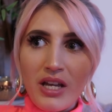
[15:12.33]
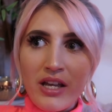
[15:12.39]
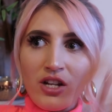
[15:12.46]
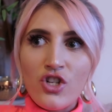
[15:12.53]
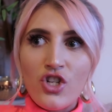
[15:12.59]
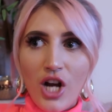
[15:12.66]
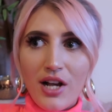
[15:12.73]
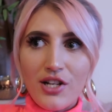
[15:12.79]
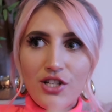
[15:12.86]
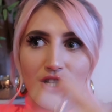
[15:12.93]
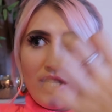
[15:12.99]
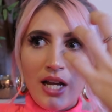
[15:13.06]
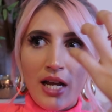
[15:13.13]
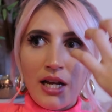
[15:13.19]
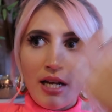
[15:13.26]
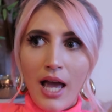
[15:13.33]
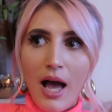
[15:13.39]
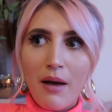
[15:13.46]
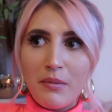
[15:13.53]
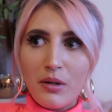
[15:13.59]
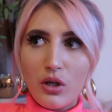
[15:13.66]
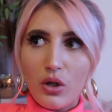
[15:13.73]
ingesting
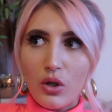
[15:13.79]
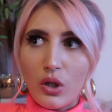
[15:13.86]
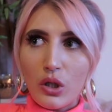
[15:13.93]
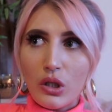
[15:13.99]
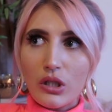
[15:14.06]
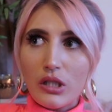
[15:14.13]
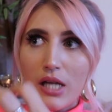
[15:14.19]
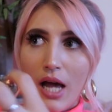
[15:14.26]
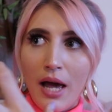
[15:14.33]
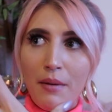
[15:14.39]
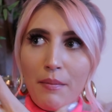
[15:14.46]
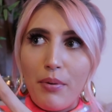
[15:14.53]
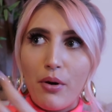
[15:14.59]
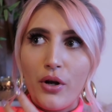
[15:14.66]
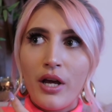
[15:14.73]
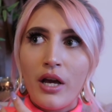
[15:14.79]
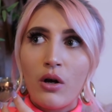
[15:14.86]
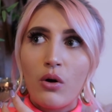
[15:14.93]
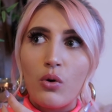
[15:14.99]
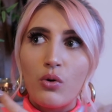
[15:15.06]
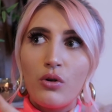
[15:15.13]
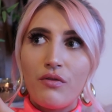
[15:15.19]
chemicals and putting
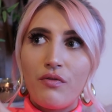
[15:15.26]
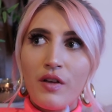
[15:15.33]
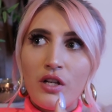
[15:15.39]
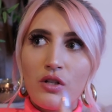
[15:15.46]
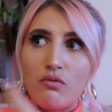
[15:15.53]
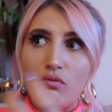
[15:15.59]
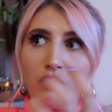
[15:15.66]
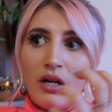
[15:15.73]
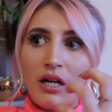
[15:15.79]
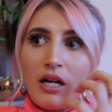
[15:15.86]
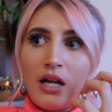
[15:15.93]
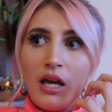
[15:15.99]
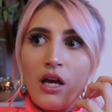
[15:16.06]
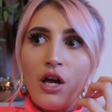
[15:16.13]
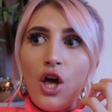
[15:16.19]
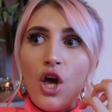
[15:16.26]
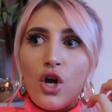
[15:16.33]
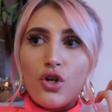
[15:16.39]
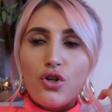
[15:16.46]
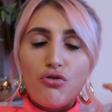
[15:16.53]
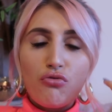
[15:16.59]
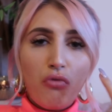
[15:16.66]
all of these really
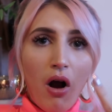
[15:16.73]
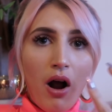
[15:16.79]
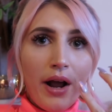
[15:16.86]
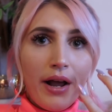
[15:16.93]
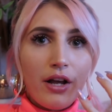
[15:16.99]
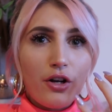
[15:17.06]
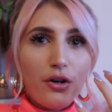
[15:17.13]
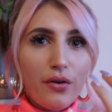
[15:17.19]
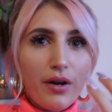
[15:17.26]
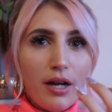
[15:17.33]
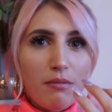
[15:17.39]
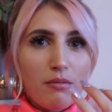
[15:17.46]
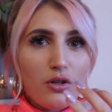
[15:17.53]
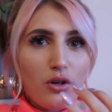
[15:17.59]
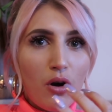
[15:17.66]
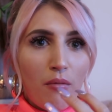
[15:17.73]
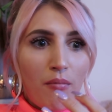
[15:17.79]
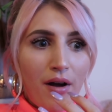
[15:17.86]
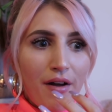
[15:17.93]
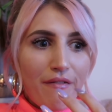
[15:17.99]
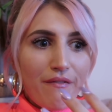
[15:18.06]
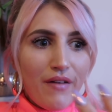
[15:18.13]
drying creams on
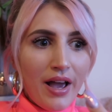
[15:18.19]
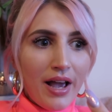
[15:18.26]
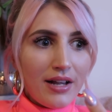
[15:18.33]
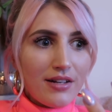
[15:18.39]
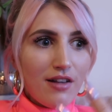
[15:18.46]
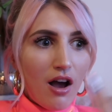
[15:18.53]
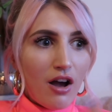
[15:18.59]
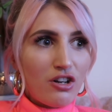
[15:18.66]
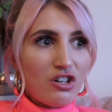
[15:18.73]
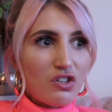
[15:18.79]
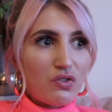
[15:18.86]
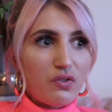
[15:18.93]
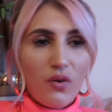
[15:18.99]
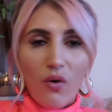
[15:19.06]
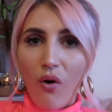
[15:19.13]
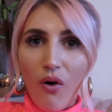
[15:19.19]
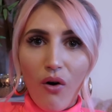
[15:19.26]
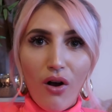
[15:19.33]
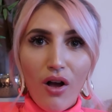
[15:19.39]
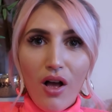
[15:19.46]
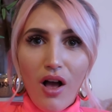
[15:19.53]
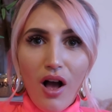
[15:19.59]
my face, I just
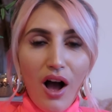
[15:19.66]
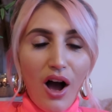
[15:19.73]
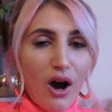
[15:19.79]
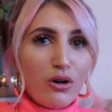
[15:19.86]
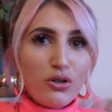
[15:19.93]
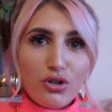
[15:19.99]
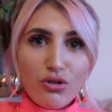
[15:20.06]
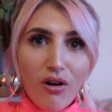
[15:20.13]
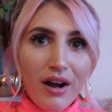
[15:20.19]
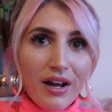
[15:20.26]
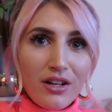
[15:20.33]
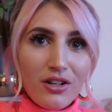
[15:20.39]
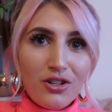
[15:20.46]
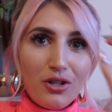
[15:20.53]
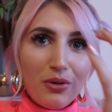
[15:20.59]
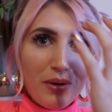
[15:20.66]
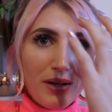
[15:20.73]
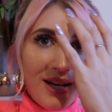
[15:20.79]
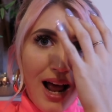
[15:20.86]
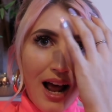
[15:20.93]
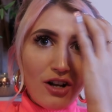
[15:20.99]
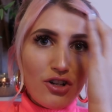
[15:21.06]
thought I'll try and do
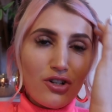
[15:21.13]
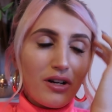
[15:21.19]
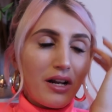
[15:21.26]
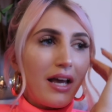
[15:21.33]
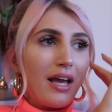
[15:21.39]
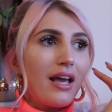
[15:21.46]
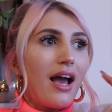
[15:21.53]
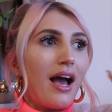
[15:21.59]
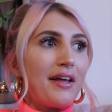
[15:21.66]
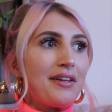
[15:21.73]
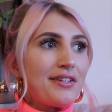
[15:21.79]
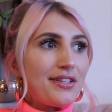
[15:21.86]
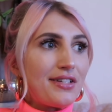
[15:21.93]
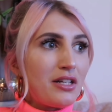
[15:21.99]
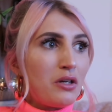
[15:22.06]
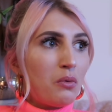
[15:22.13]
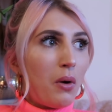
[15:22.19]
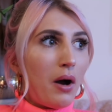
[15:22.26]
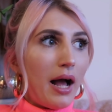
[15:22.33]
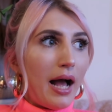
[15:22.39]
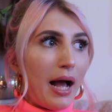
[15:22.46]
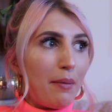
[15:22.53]
it naturally and see
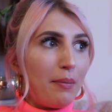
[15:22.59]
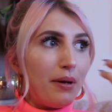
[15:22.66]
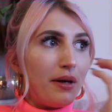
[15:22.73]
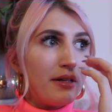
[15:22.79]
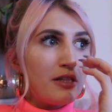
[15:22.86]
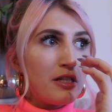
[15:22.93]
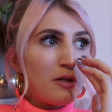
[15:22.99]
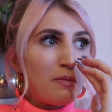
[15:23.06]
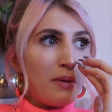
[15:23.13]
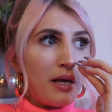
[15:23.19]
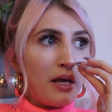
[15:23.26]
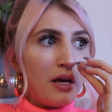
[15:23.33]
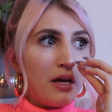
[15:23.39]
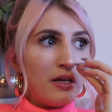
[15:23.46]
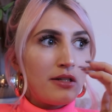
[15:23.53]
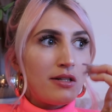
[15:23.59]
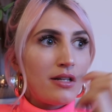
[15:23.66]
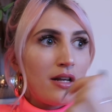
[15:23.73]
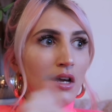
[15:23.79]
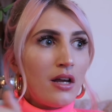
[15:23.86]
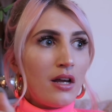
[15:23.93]
what happens, because